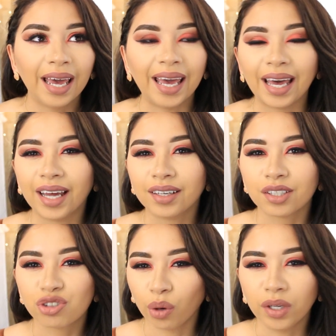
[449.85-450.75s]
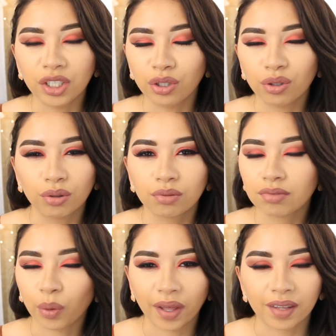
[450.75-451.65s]
and showing you
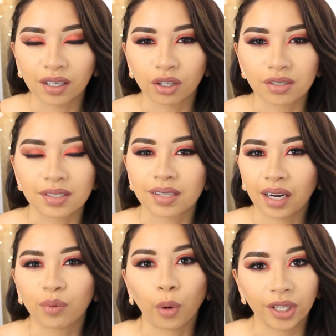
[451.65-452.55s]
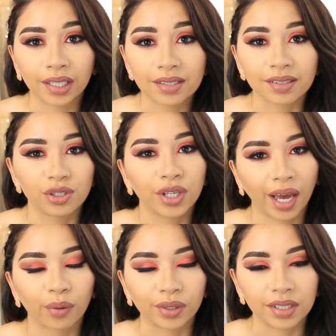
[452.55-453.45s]
the way that it looks is kind of pointless because you
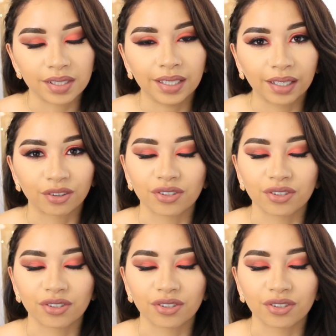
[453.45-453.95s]
can't really see it.